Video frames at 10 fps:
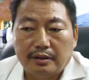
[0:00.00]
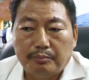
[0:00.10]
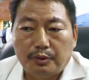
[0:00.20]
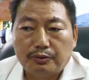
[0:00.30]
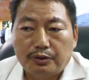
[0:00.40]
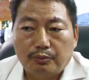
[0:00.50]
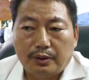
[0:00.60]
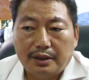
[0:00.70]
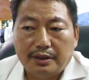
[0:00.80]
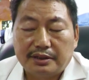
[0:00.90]
boundary
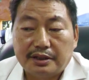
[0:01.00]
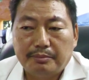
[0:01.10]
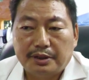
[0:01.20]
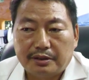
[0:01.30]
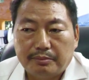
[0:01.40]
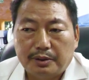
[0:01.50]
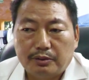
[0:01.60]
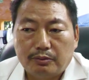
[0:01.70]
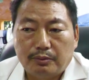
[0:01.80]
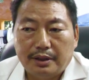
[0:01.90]
wall, 3 meter
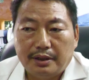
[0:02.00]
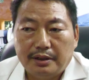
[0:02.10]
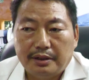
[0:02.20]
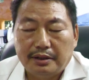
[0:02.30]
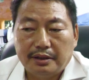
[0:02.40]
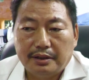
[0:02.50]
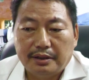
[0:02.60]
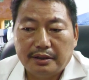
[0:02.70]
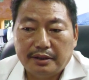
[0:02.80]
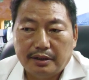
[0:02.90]
boundary wall
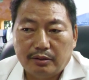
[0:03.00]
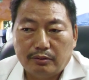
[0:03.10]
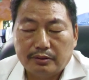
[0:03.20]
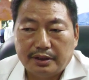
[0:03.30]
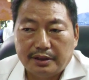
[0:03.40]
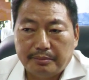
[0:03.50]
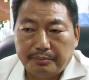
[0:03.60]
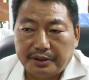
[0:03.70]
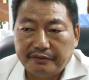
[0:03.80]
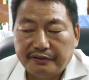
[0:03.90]
along the
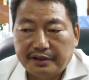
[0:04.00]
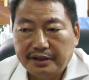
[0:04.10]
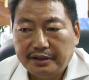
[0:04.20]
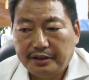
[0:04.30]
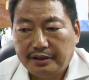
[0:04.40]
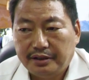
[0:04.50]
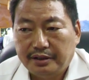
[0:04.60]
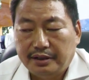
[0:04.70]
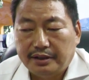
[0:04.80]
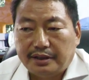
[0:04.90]
periphery,
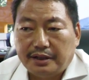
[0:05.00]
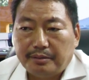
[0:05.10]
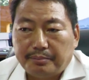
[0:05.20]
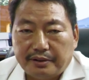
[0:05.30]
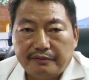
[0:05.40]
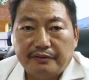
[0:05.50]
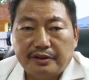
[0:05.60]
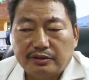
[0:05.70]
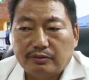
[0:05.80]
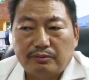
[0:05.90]
entire
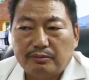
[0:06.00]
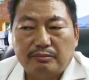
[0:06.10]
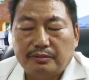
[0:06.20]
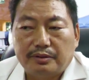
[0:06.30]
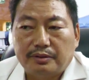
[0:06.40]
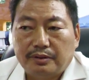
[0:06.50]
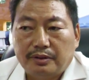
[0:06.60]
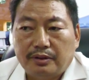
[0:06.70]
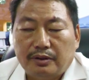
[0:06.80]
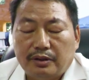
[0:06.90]
periphery. So
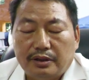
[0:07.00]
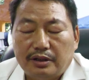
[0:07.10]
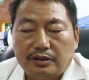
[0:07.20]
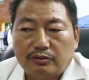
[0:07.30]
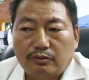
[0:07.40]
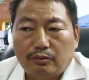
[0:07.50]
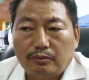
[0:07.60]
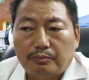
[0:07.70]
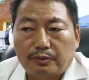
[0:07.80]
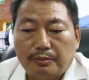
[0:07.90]
there is
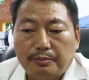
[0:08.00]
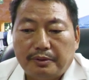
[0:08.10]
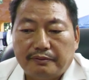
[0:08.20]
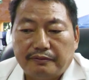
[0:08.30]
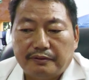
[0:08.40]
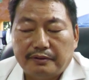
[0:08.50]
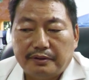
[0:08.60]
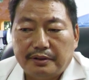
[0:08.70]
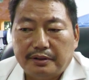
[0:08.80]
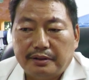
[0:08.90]
no problem of
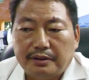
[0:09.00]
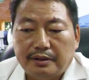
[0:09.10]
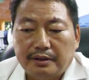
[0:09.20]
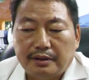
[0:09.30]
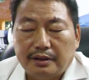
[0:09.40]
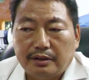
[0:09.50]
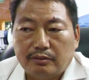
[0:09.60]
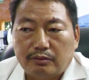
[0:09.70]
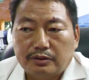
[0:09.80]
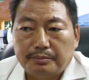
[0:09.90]

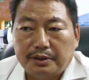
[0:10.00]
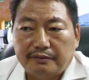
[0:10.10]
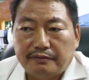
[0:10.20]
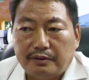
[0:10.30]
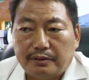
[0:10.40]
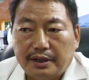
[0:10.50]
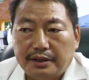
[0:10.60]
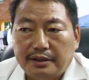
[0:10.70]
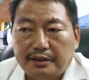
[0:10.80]
encroachment of our land.